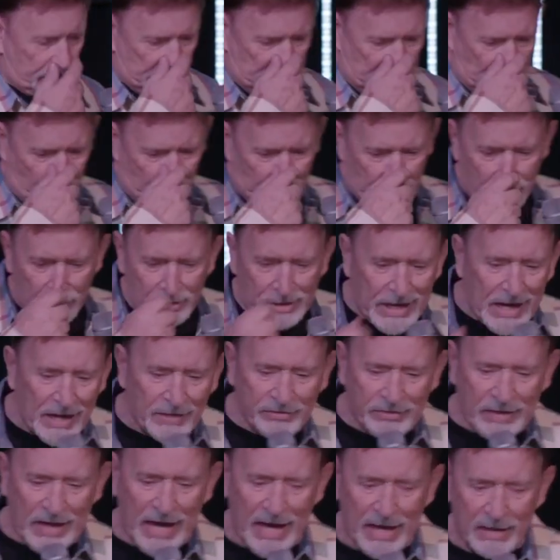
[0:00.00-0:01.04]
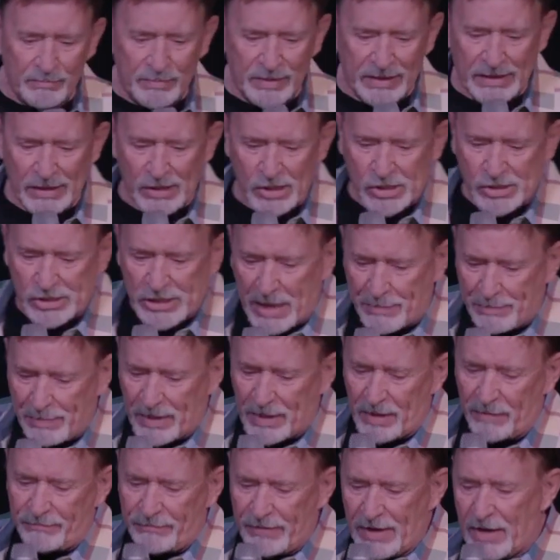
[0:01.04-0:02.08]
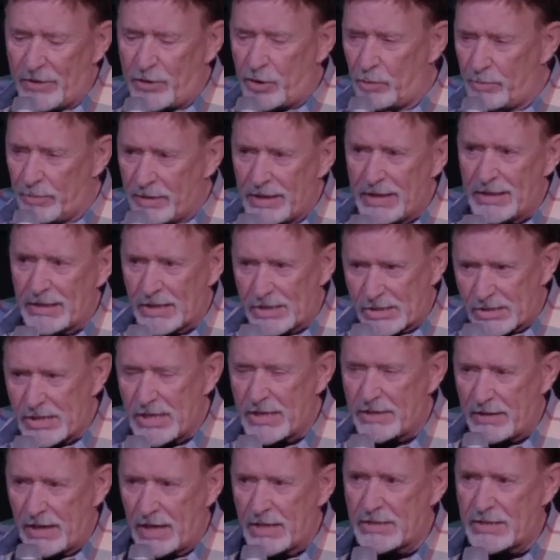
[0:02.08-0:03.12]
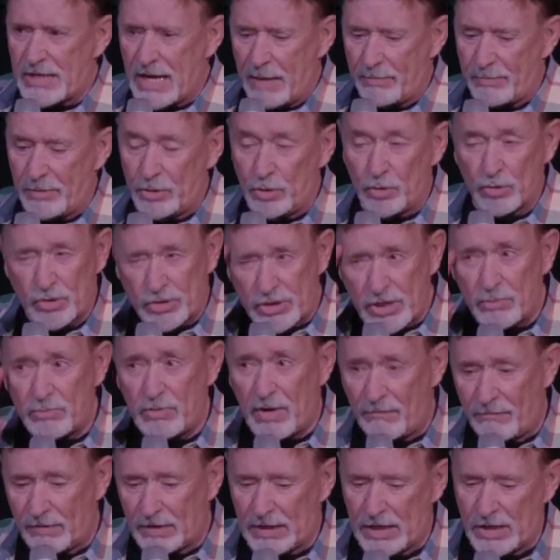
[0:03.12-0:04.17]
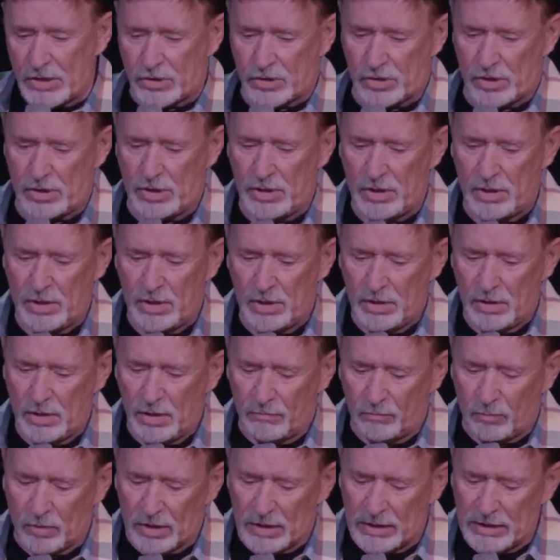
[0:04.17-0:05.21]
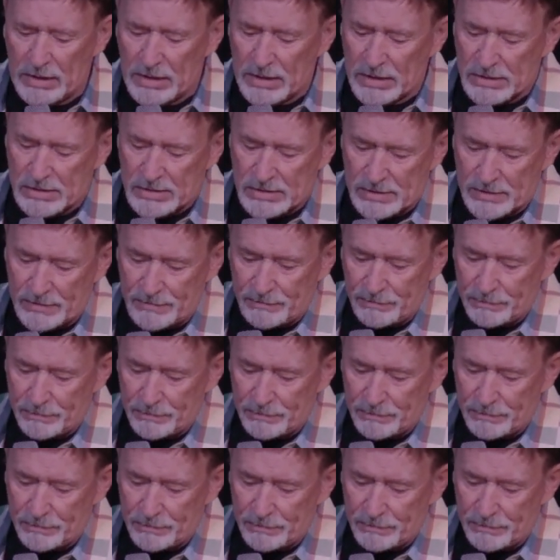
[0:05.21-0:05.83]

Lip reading: And when you get that and begin to step out of faith, you'll begin to see things happen. You'll see revelation of what it is.